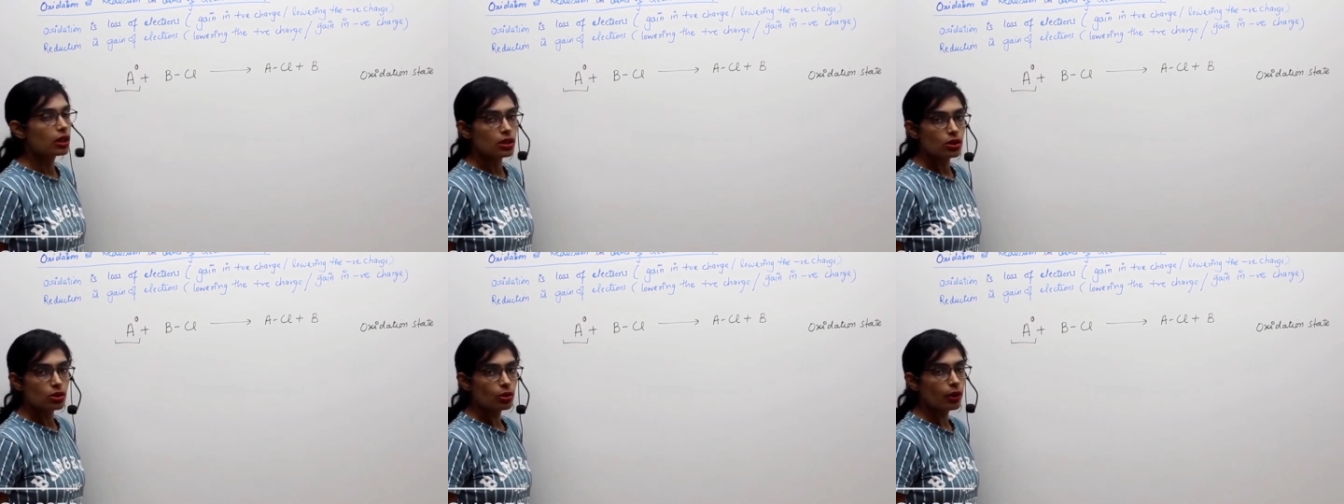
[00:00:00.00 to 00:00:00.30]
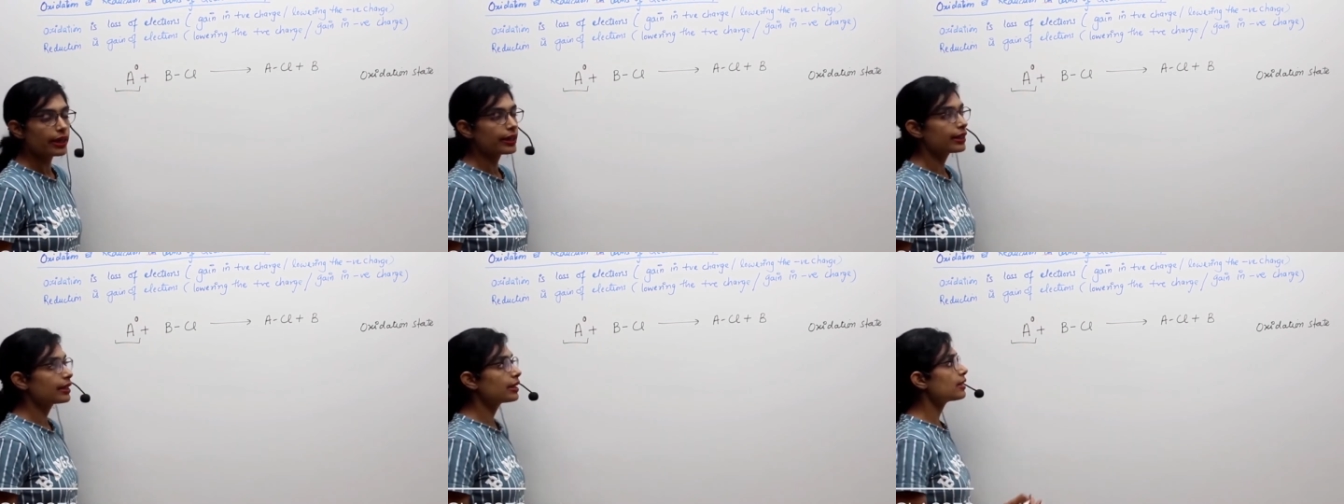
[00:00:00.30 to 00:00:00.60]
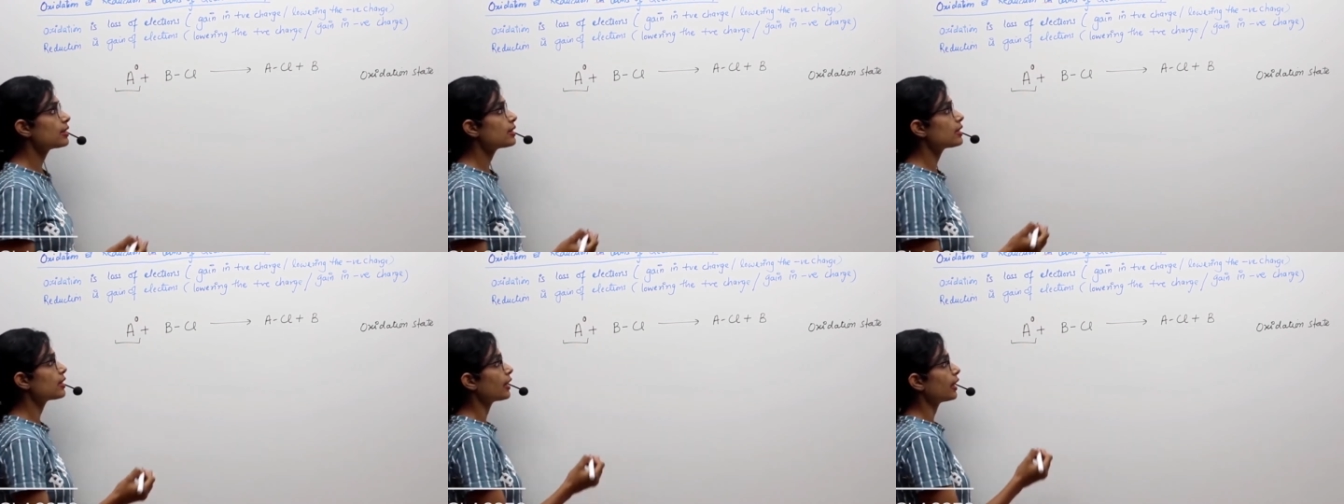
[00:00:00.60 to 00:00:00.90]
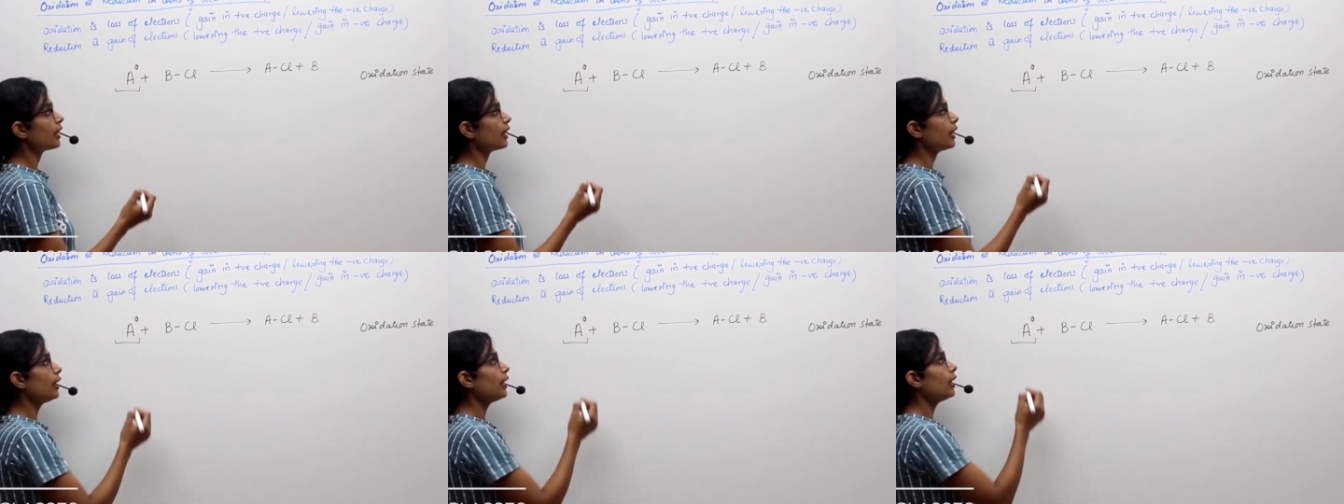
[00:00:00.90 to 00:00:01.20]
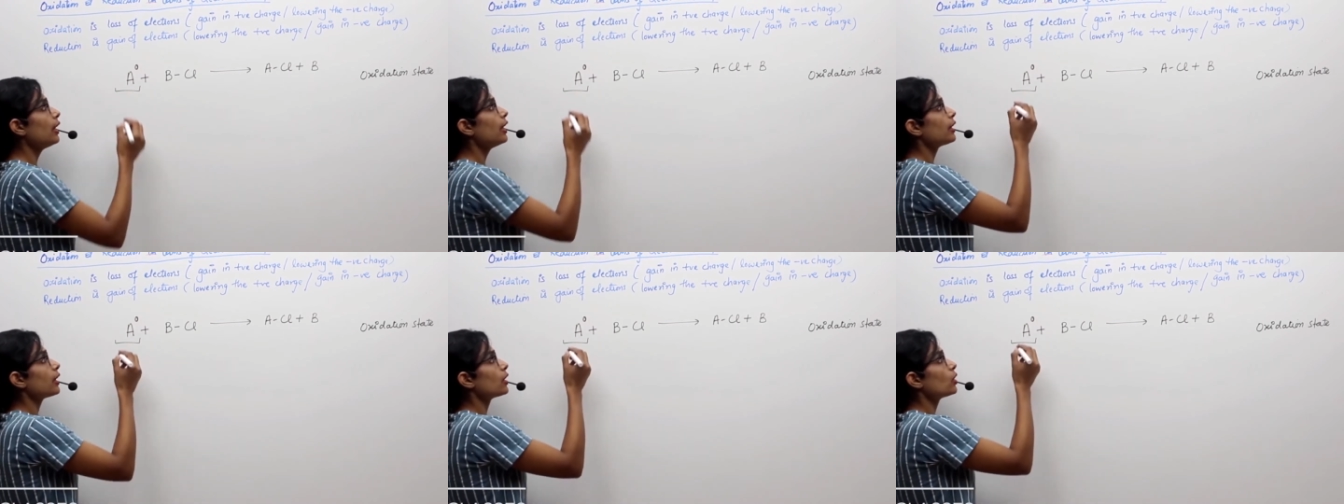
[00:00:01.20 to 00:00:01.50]
So I can say
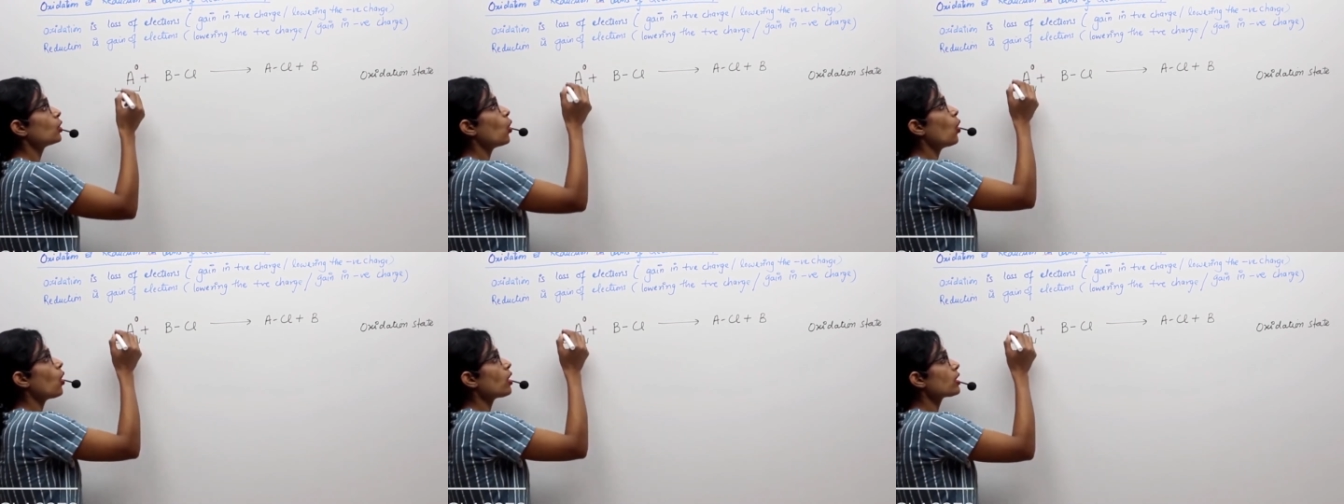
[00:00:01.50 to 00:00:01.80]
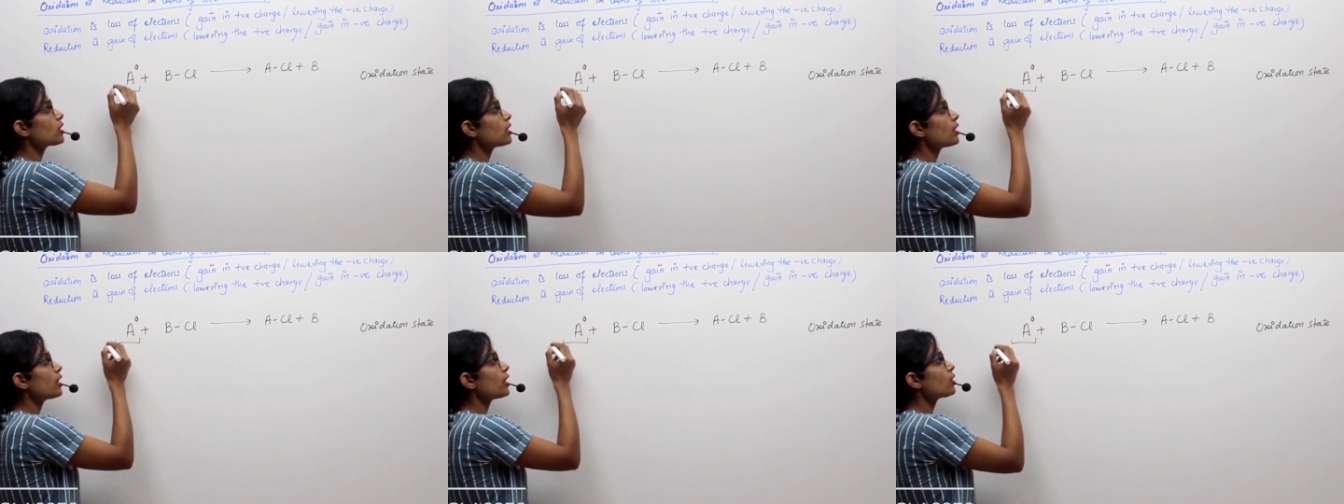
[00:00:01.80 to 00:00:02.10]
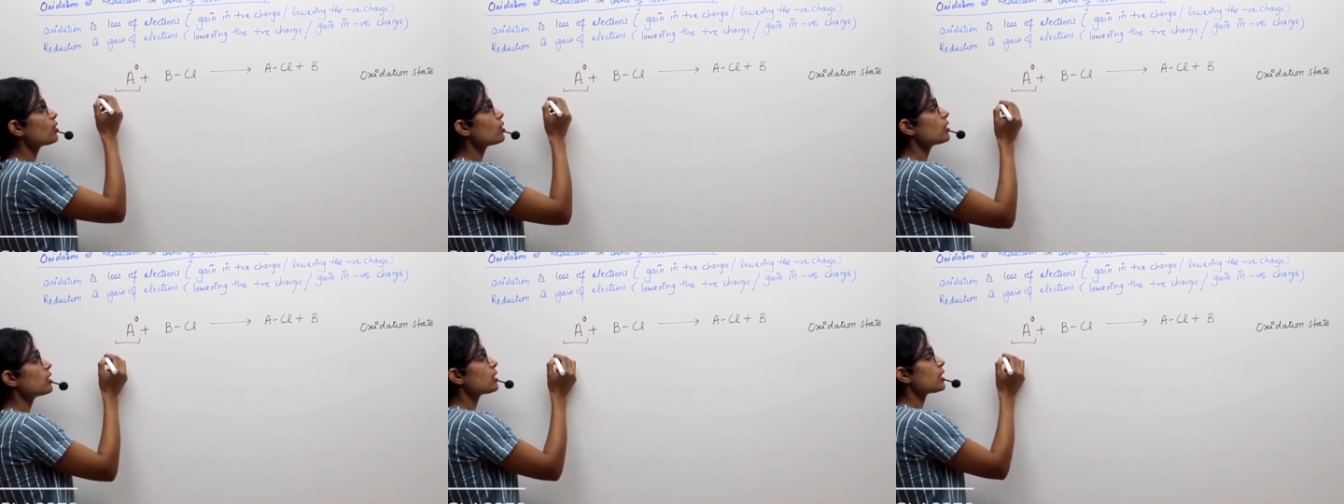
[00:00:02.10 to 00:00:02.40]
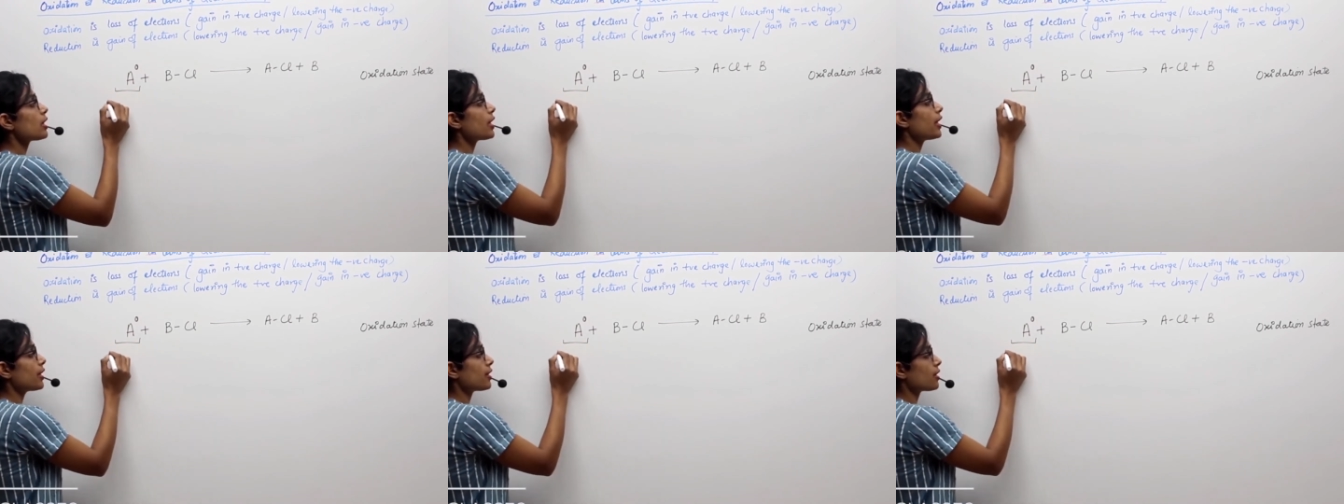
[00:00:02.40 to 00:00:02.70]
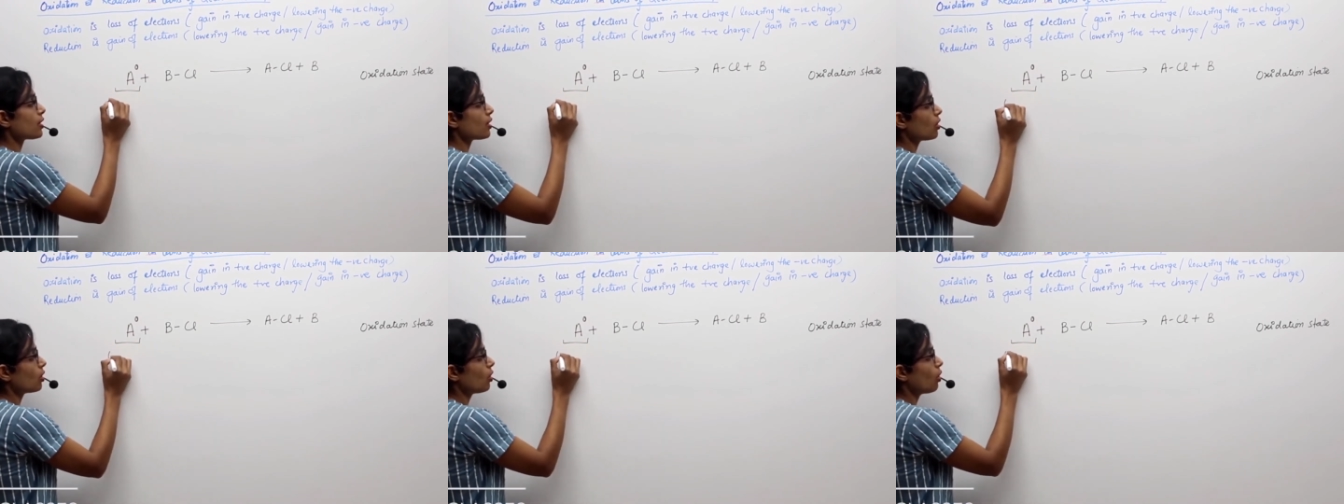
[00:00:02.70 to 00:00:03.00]
that the oxidation
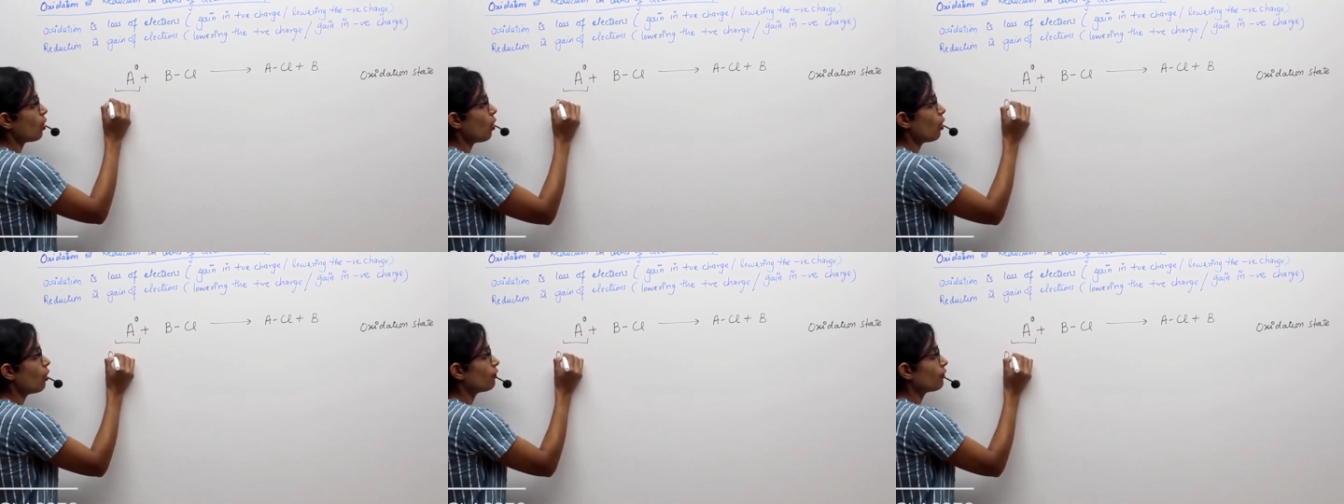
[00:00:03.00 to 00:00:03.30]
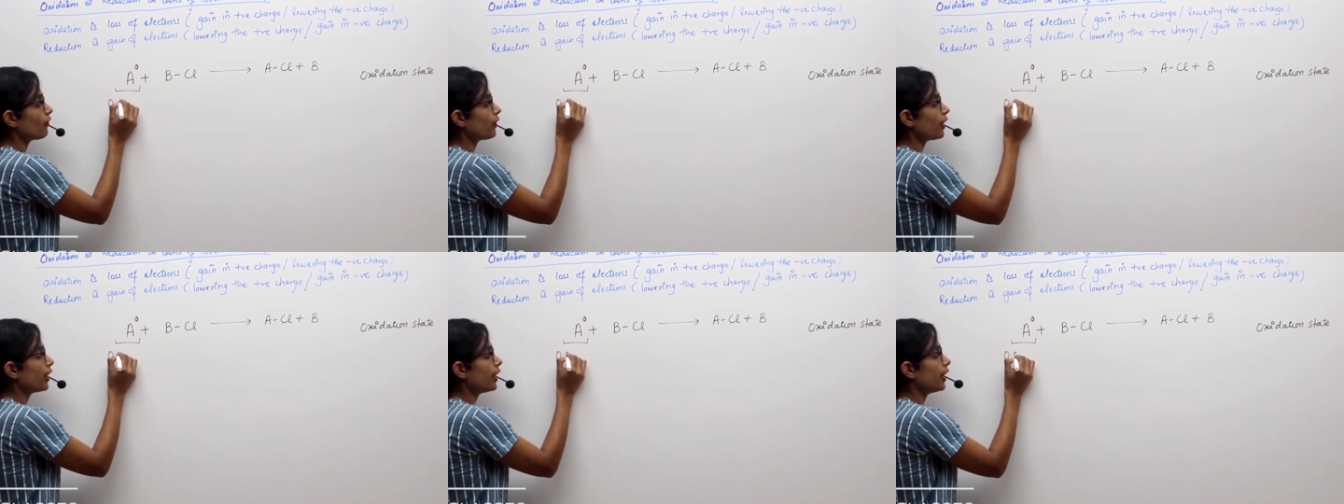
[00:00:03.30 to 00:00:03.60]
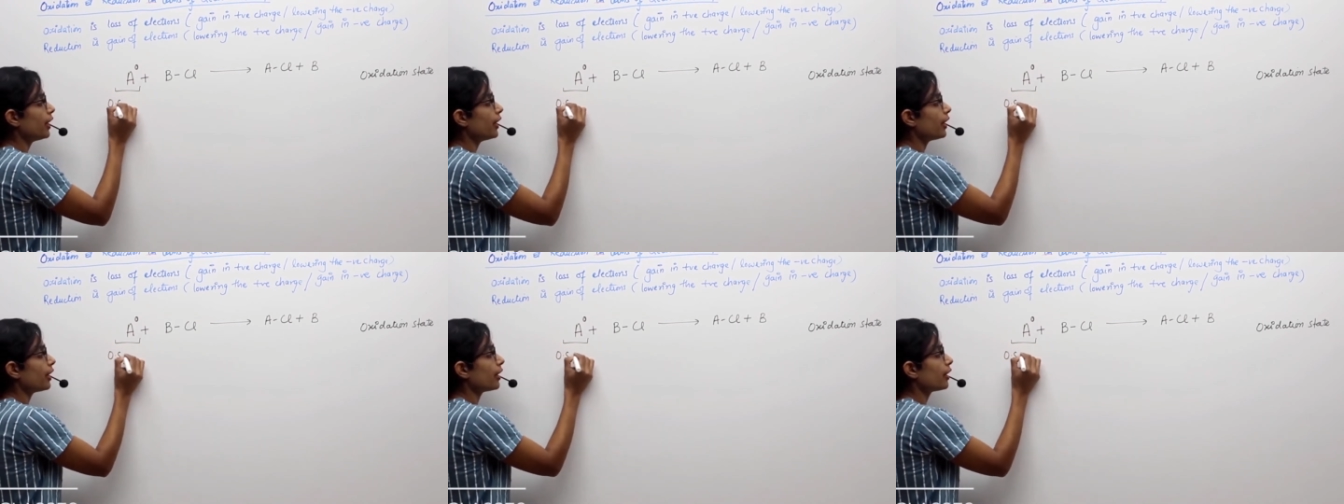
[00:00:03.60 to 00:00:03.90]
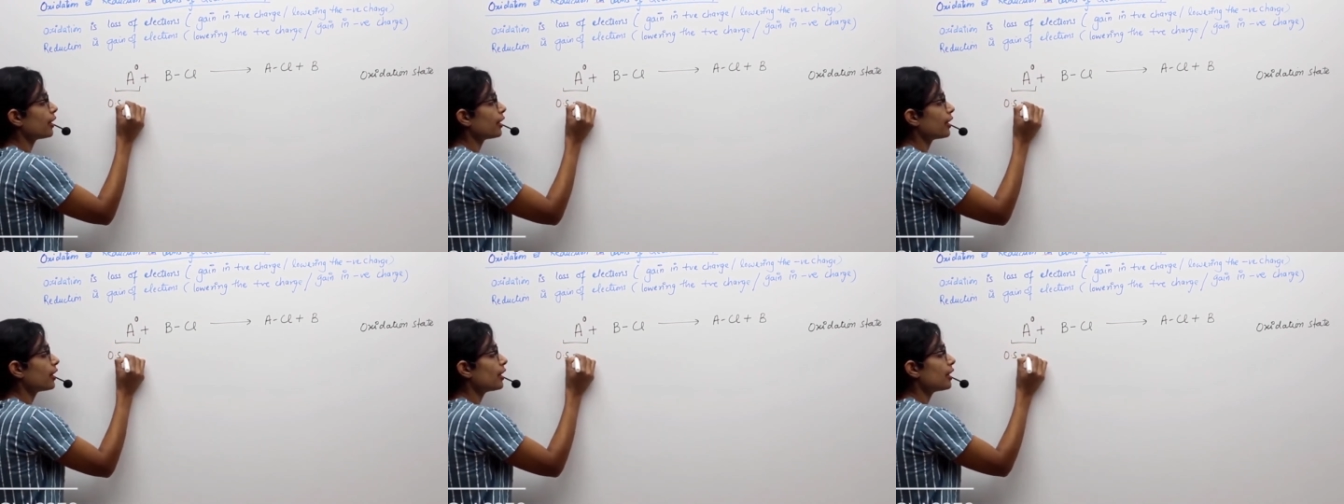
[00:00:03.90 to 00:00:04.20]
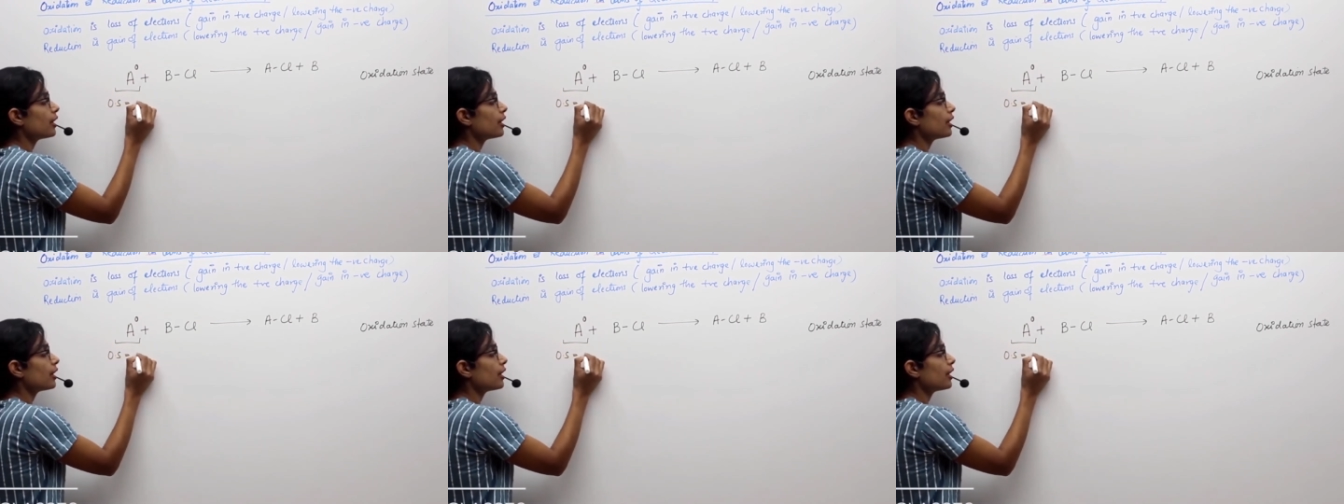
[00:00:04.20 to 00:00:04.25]
state of A